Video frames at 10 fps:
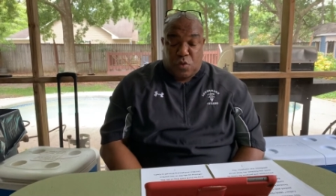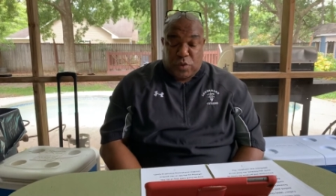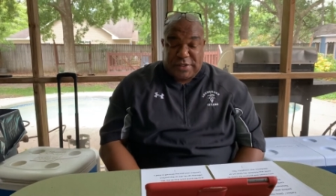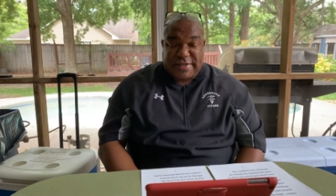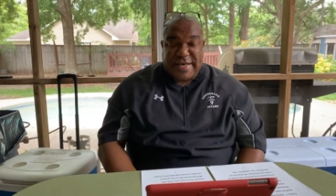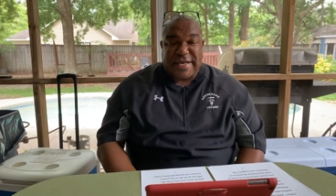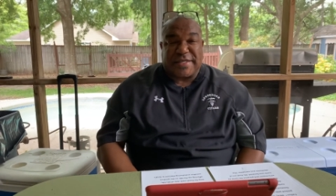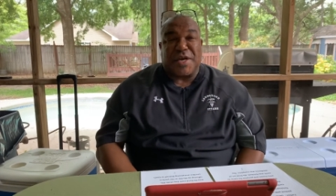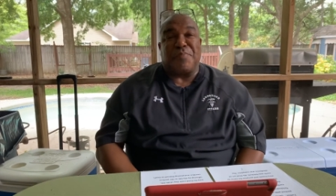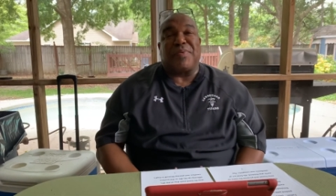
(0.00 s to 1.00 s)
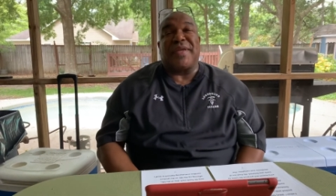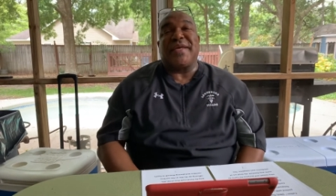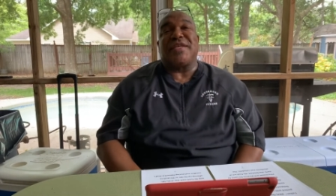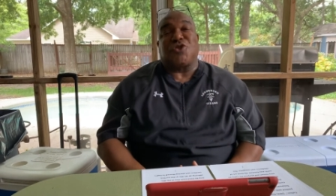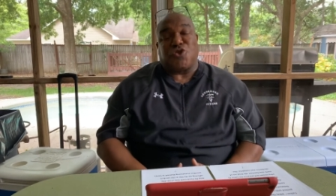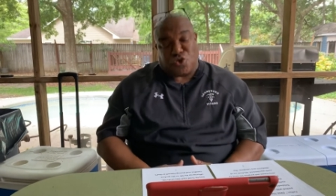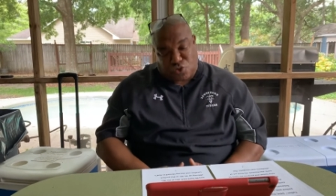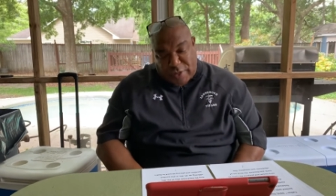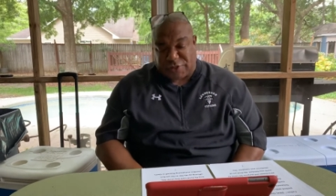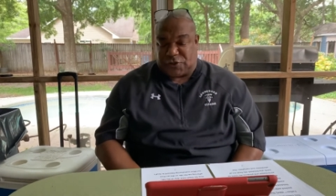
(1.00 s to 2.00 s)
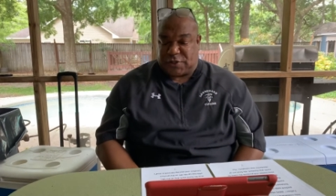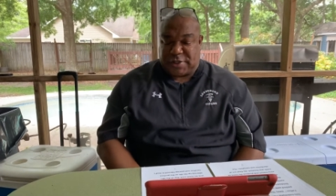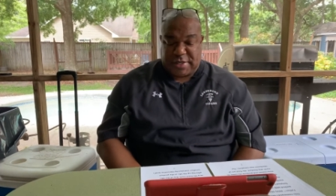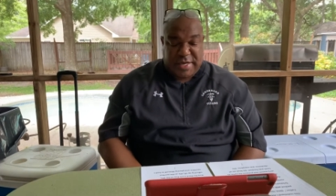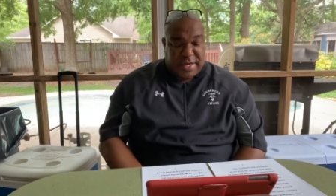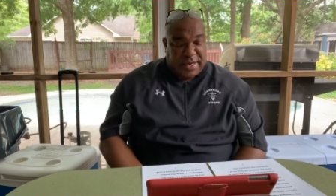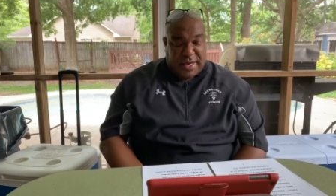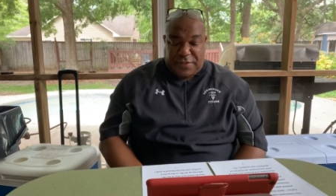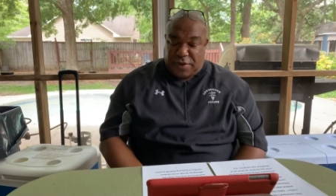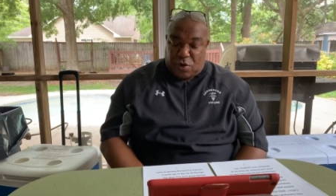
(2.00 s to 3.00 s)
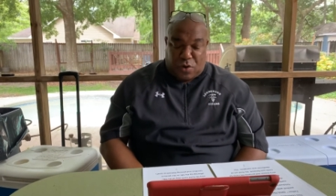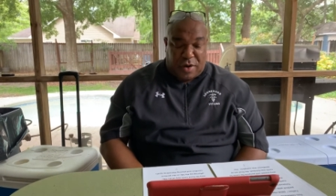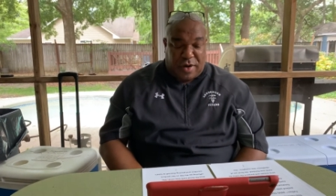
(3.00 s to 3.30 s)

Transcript: We see his complete trust in the Lord,